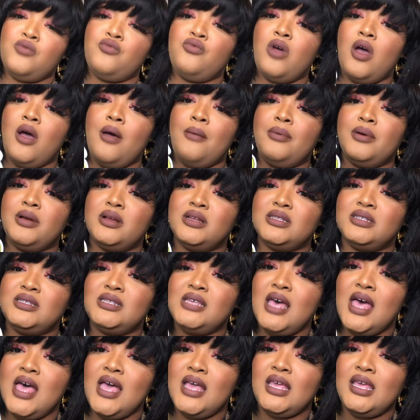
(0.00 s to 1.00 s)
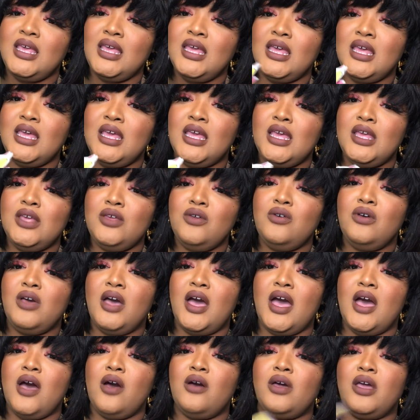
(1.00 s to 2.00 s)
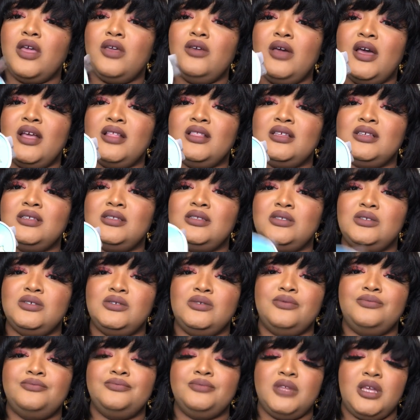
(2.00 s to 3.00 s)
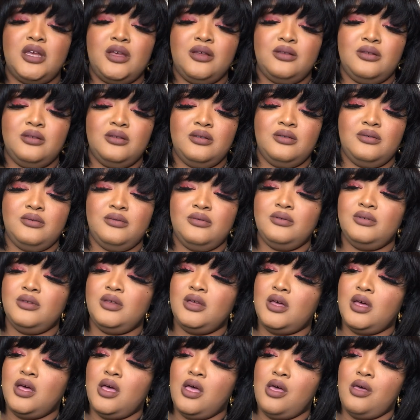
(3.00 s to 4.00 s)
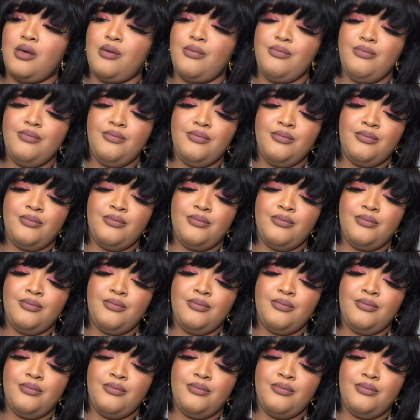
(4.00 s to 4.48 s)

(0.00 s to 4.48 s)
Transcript: rubber ducky. You got, okay, you got this too. Oh, um,